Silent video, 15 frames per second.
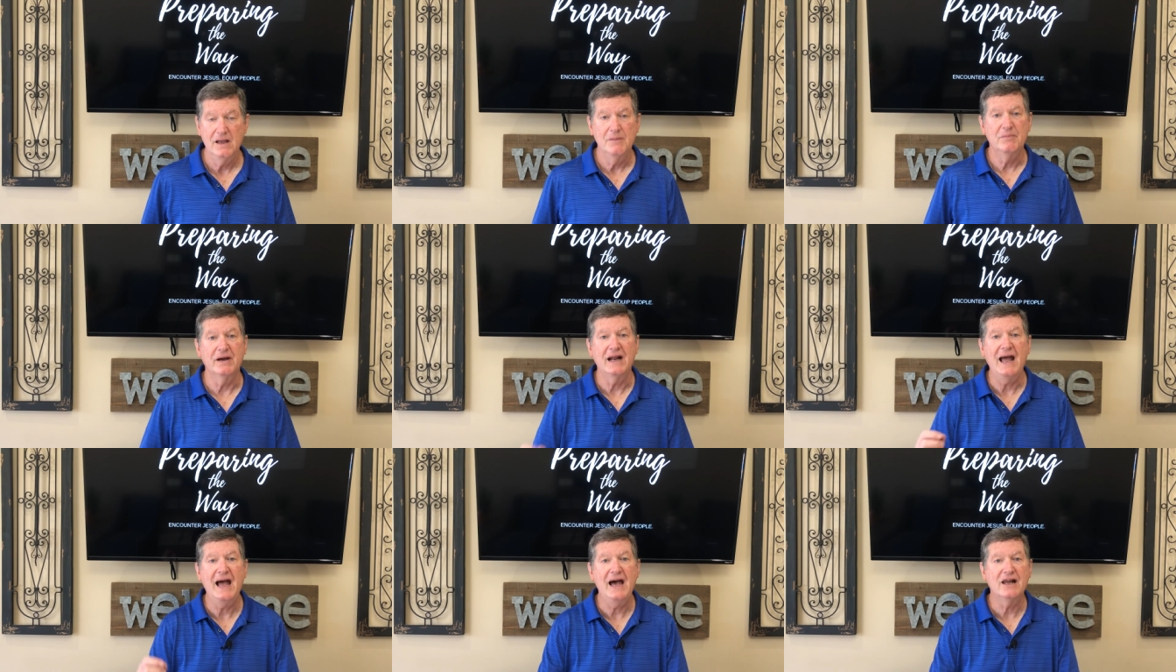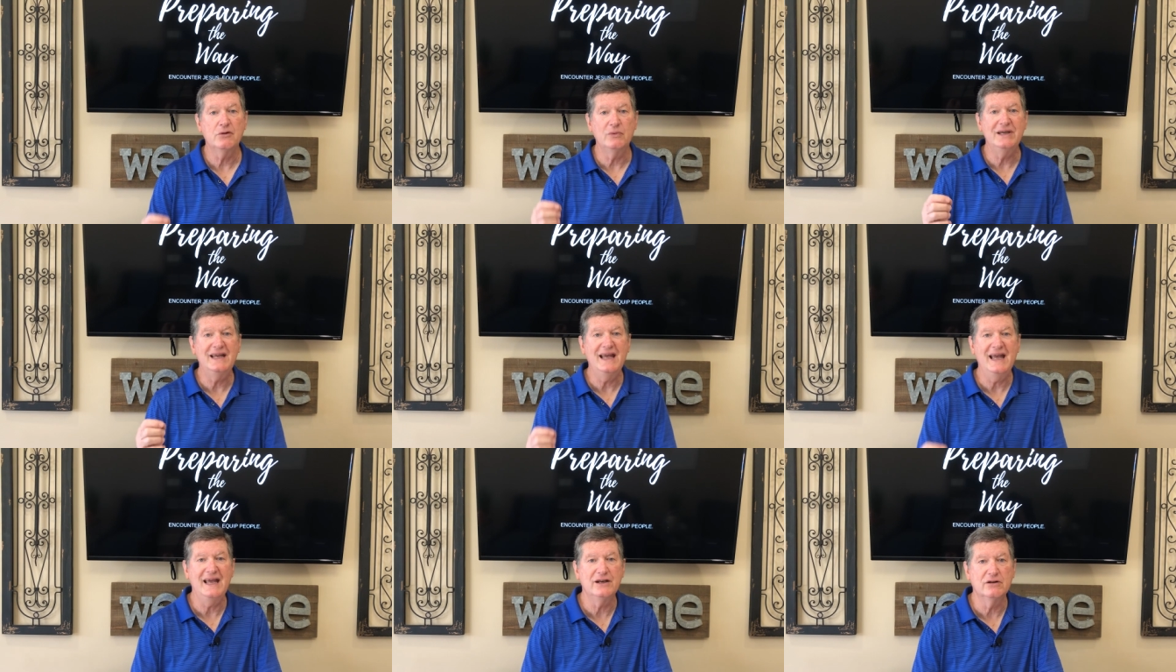But how do we
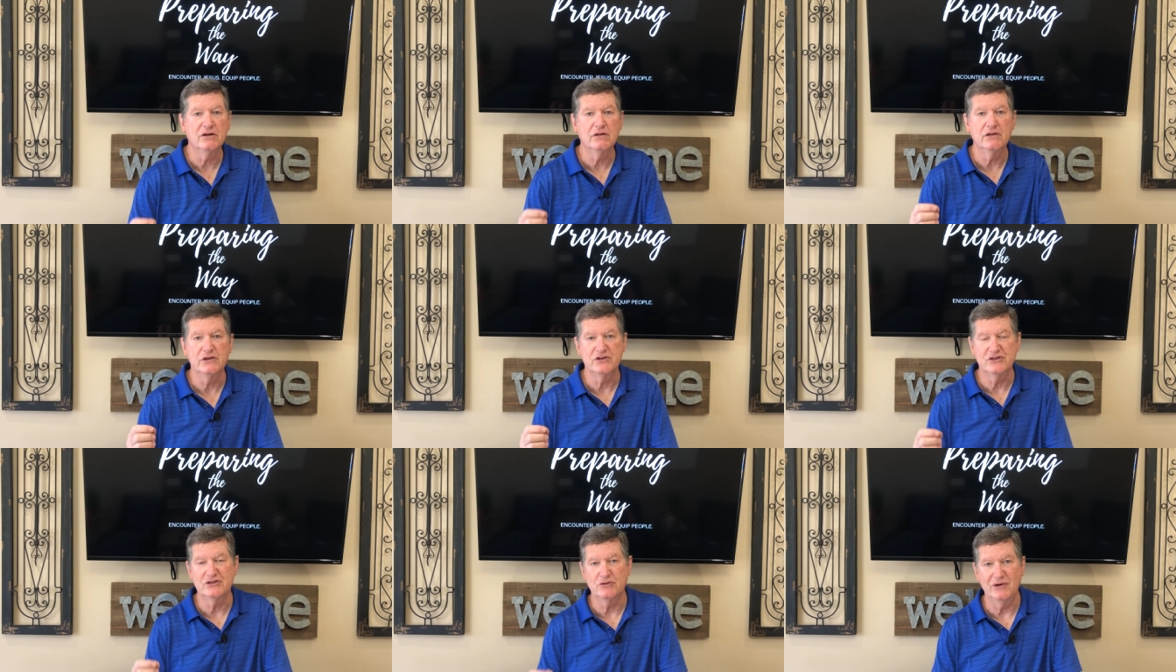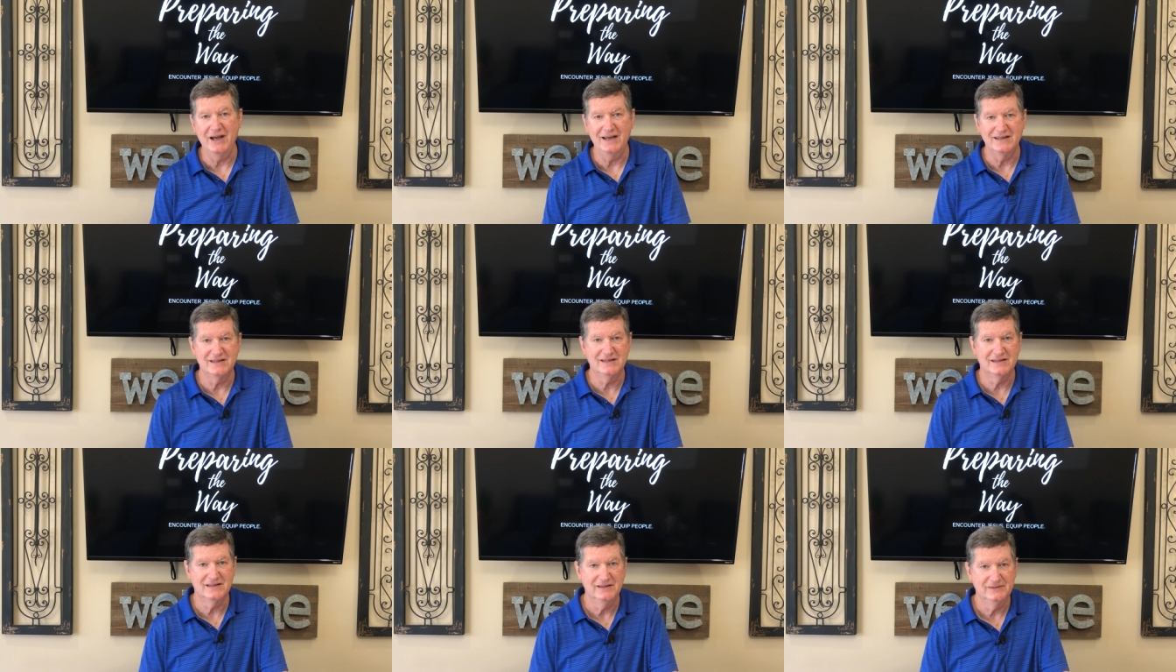handle the
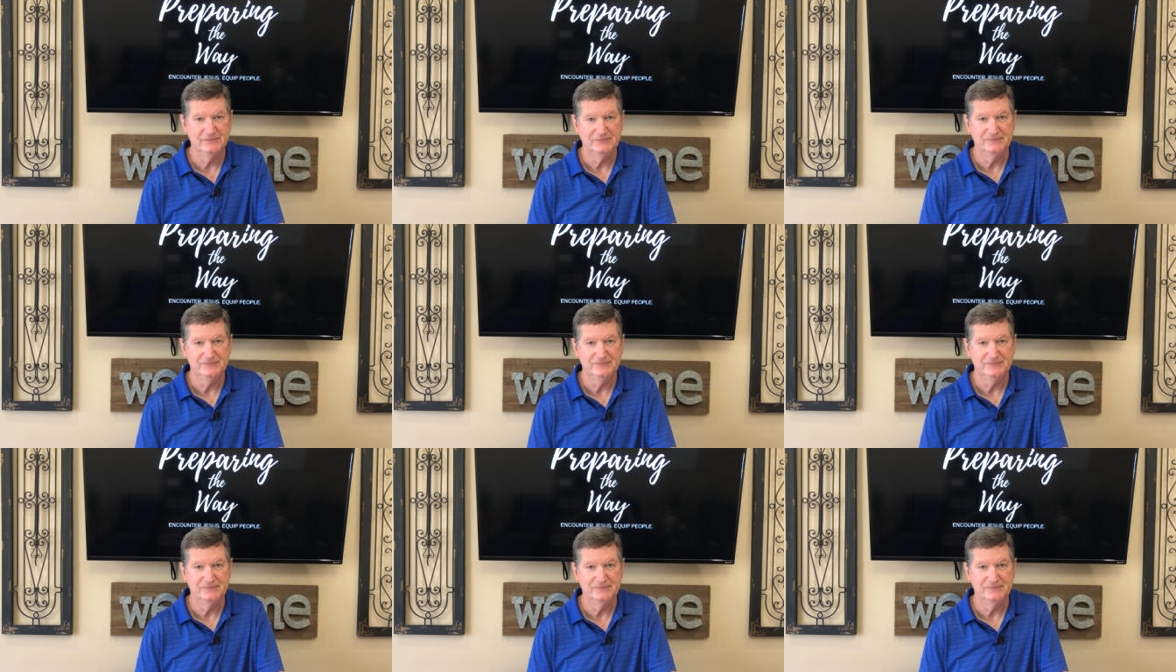stress?